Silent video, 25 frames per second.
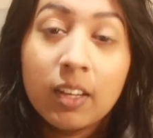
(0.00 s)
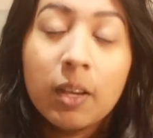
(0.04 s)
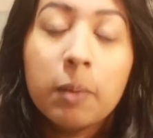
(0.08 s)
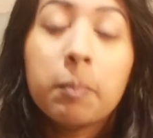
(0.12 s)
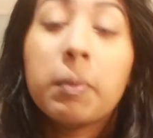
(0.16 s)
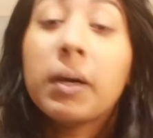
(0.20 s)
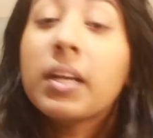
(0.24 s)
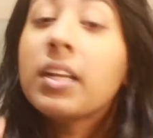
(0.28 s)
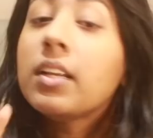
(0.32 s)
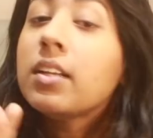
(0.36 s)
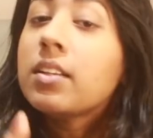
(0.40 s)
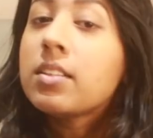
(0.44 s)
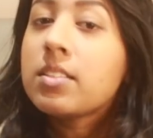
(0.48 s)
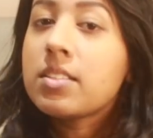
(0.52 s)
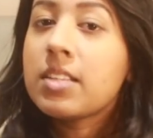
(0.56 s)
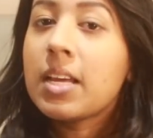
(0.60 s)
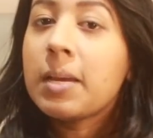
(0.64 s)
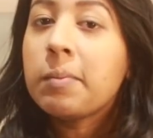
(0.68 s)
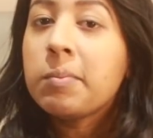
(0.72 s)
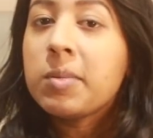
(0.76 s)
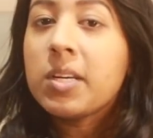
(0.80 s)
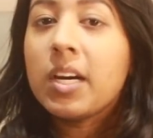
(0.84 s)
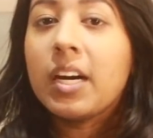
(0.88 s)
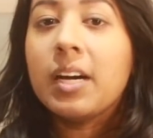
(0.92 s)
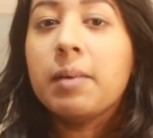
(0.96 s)
But at the
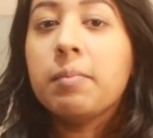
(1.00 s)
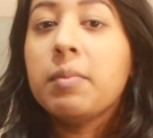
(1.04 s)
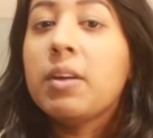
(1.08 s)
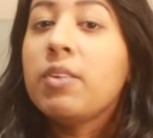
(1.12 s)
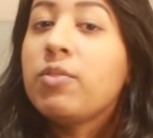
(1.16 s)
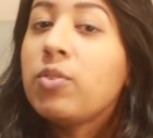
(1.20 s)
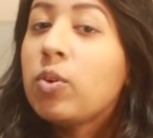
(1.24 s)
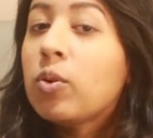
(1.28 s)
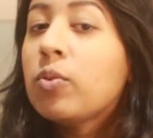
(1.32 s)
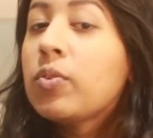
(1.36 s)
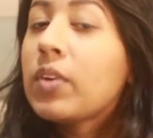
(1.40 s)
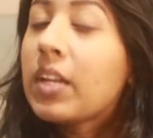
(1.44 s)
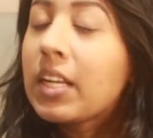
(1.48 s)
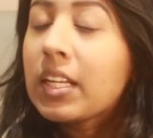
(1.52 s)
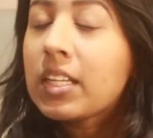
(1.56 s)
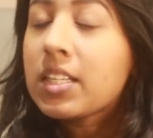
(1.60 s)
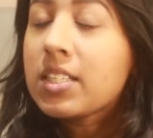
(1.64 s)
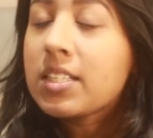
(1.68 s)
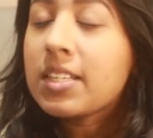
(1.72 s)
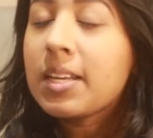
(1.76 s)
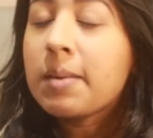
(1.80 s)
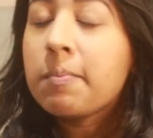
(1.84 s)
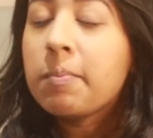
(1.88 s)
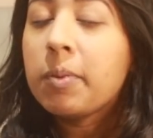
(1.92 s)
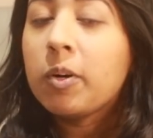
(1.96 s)
same time, if you're feeling the
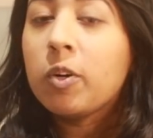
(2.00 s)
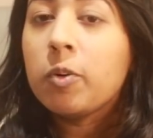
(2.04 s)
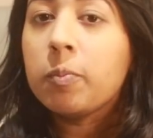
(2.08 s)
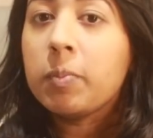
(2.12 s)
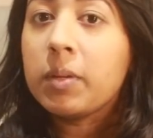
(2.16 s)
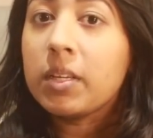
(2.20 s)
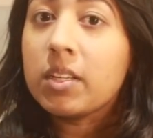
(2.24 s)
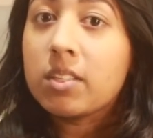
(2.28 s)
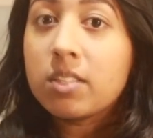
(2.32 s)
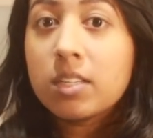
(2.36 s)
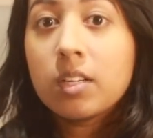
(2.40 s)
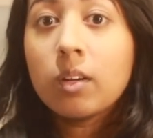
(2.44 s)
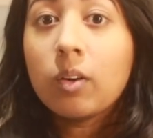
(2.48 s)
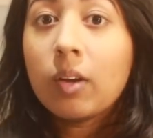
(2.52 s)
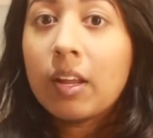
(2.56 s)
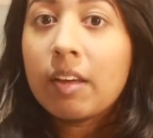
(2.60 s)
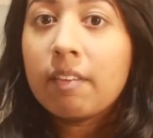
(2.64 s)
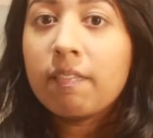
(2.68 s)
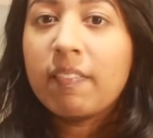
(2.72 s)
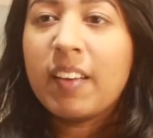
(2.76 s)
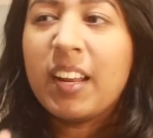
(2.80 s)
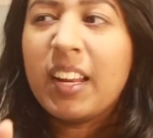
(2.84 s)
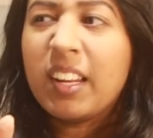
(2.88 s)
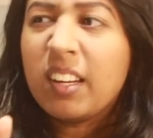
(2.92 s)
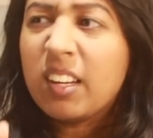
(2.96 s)
same boat, but you're still like
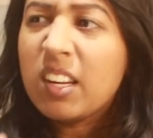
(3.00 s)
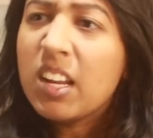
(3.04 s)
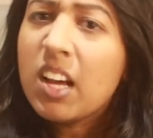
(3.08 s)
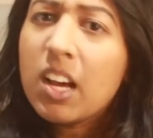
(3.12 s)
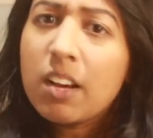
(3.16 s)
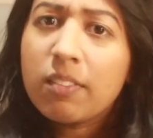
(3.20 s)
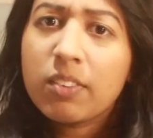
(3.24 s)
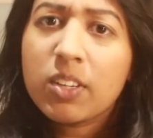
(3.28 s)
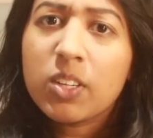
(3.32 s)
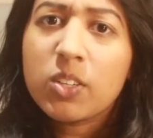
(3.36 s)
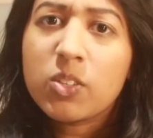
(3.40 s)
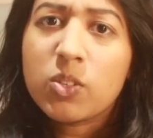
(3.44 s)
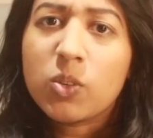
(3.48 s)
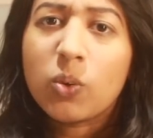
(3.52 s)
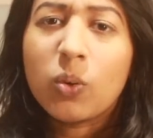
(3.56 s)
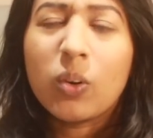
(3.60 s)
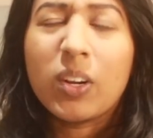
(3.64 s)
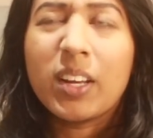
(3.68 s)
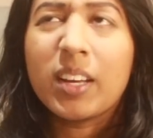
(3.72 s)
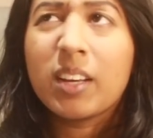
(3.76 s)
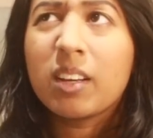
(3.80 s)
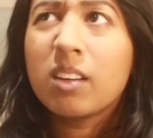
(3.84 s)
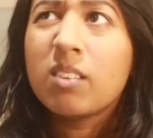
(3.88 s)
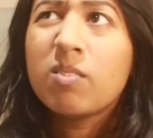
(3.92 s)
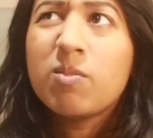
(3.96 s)
feeling nervous or
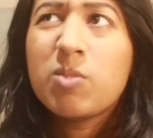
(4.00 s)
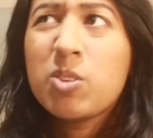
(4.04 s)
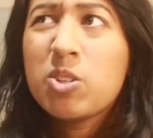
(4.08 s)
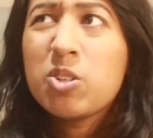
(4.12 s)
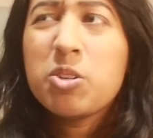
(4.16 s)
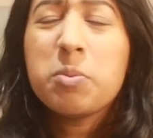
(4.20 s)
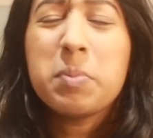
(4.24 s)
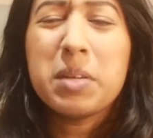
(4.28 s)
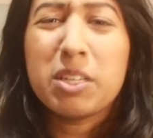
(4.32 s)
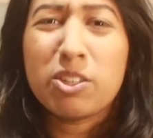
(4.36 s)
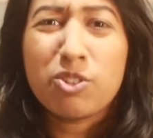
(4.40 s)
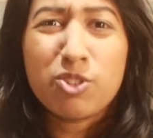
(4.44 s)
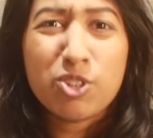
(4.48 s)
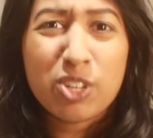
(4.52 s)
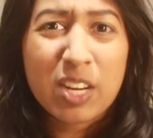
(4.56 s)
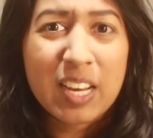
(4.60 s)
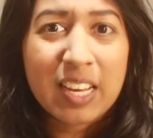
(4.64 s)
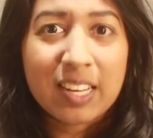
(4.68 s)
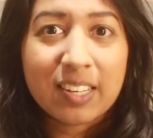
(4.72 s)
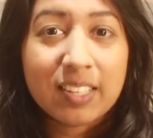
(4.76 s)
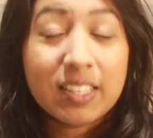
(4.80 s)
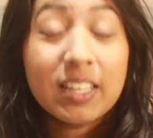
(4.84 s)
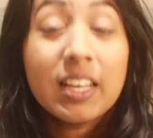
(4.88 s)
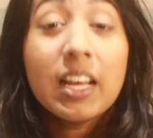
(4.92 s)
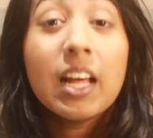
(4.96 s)
like just a bit
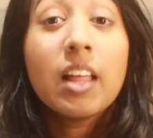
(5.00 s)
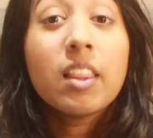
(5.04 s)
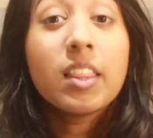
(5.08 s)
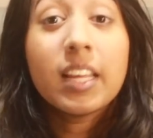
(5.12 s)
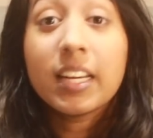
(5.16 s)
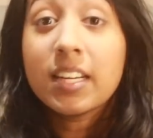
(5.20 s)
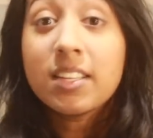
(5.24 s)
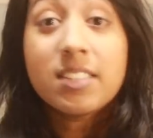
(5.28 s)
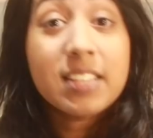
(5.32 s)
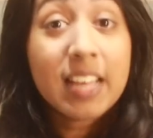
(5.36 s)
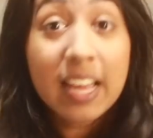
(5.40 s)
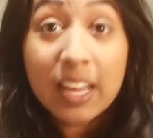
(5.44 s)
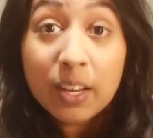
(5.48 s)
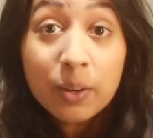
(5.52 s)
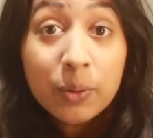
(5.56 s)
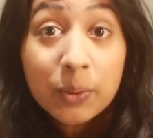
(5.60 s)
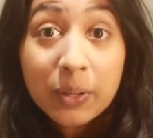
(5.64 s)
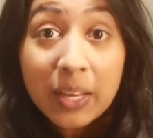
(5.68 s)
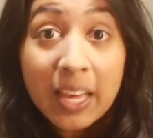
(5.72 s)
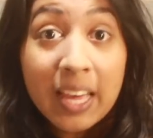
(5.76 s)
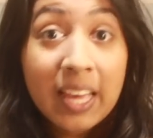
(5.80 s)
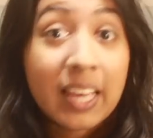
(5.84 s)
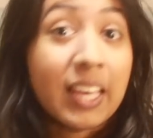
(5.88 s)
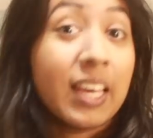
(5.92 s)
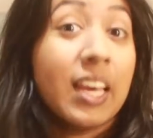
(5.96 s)
shit, that is
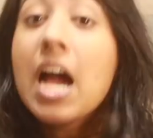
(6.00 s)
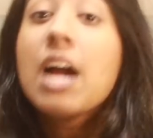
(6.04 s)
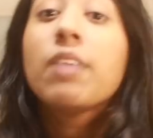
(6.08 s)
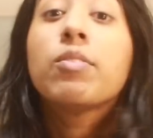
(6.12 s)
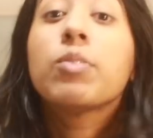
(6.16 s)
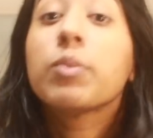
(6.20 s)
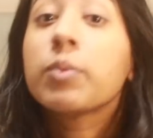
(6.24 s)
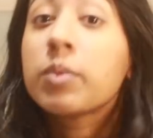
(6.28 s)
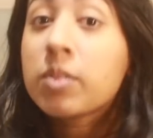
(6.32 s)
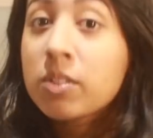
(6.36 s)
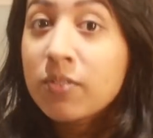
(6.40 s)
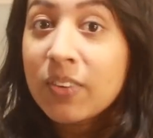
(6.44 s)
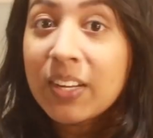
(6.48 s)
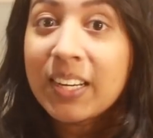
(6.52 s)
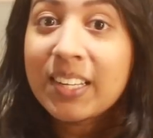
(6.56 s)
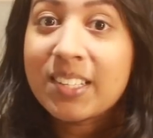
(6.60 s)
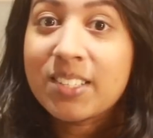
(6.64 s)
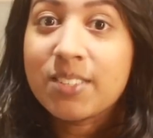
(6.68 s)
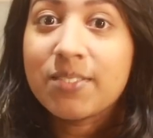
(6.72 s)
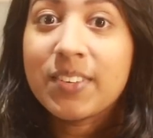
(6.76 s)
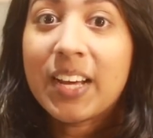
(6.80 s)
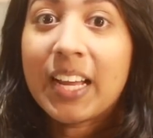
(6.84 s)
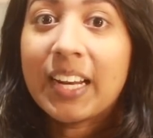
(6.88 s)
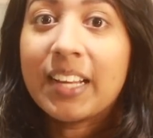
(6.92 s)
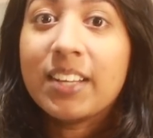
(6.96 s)
a-okay. Everyone's feelings
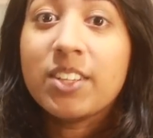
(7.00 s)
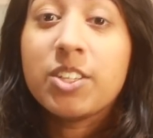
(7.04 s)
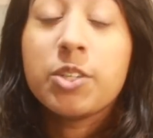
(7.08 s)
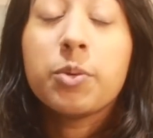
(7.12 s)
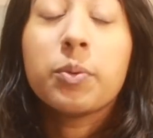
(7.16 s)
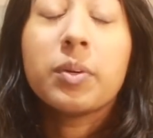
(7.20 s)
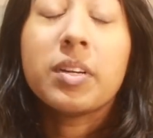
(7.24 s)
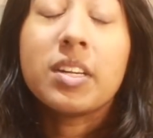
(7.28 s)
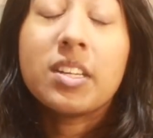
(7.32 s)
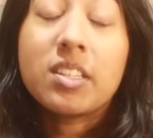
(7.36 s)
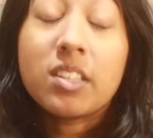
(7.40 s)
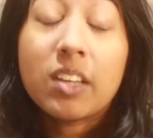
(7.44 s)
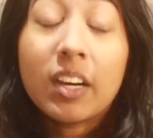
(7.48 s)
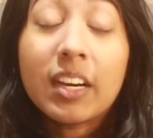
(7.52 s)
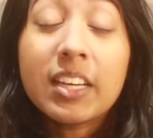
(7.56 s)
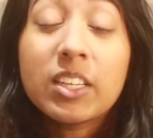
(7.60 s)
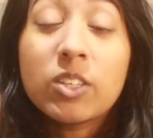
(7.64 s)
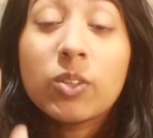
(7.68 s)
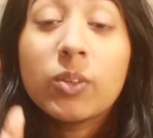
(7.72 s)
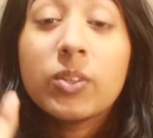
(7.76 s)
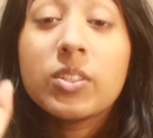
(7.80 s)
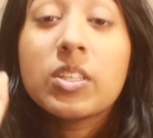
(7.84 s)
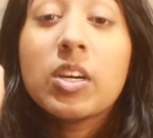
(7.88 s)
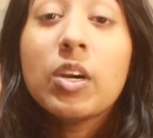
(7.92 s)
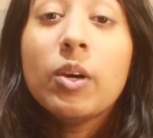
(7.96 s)
are valid. You're
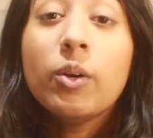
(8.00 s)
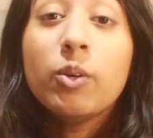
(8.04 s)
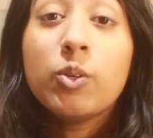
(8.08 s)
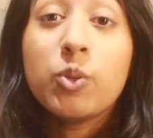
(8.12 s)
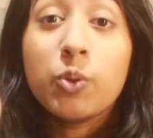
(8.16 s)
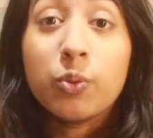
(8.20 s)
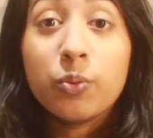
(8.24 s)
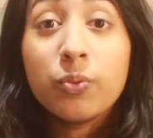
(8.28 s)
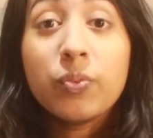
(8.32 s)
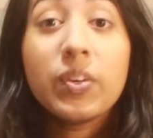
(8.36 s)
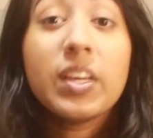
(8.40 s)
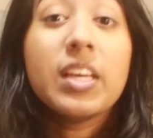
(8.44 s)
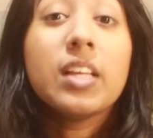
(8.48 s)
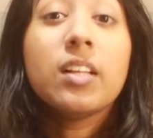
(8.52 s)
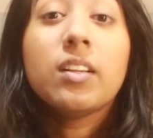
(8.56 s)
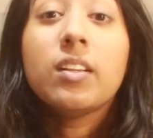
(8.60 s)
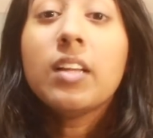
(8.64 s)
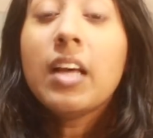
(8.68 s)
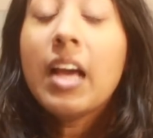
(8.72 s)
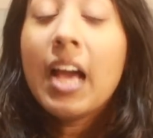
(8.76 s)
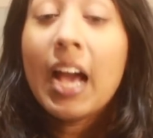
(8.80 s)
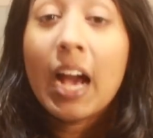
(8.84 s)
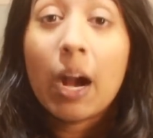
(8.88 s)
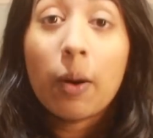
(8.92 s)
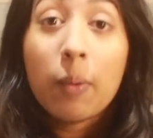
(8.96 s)
entitled to feel
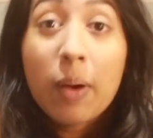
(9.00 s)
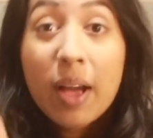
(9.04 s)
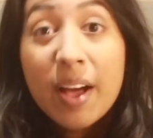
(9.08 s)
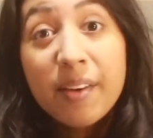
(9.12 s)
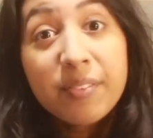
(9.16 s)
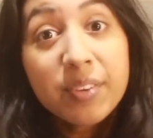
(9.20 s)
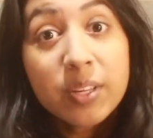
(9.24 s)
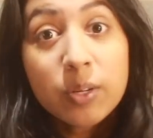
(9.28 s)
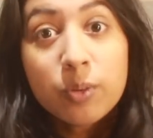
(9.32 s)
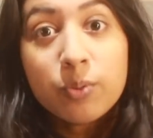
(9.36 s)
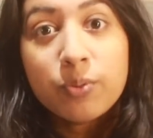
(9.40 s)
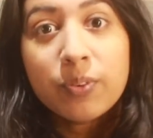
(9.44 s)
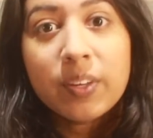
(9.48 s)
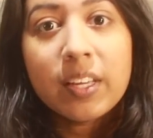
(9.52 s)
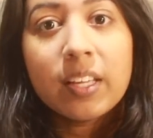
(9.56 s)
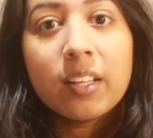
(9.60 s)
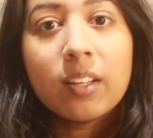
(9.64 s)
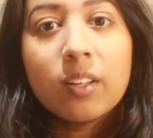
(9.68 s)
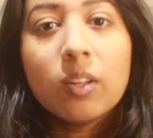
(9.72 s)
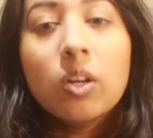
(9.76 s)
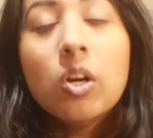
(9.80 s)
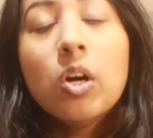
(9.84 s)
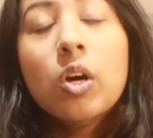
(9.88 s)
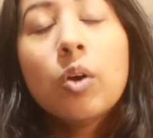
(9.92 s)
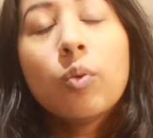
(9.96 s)
however you
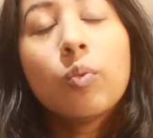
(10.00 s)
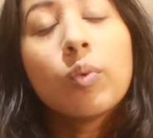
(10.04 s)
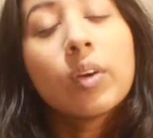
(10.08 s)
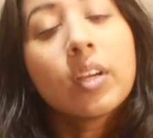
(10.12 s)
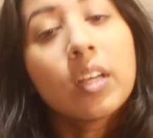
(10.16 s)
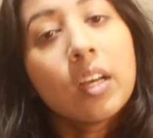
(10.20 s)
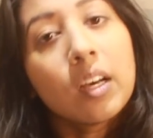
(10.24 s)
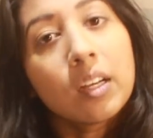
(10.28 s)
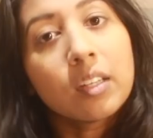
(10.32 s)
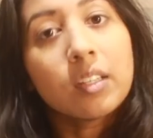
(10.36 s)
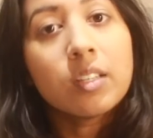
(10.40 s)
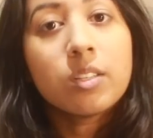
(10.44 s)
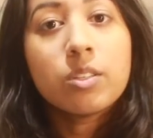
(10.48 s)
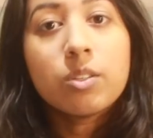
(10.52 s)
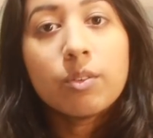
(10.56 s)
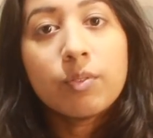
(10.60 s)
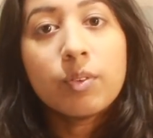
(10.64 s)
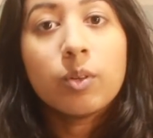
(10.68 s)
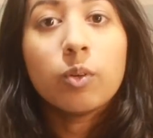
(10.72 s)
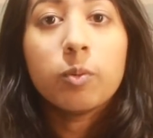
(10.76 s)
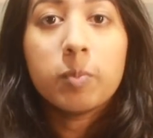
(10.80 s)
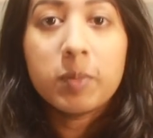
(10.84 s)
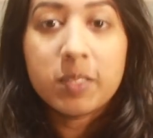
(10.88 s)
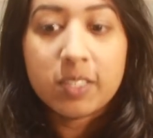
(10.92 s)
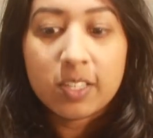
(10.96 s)
feel, regardless of
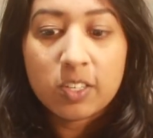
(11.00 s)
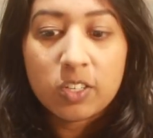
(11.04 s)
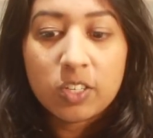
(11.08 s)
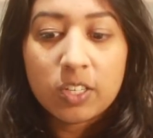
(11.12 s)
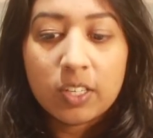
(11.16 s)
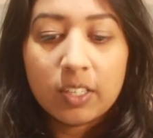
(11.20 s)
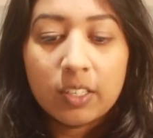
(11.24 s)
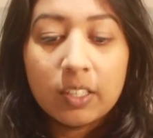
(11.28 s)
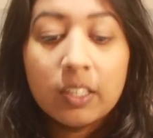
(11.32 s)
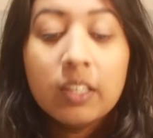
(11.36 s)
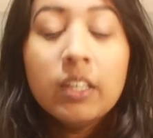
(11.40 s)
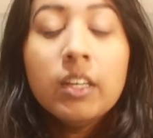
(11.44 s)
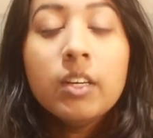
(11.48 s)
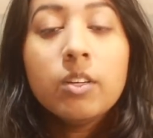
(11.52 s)
your position.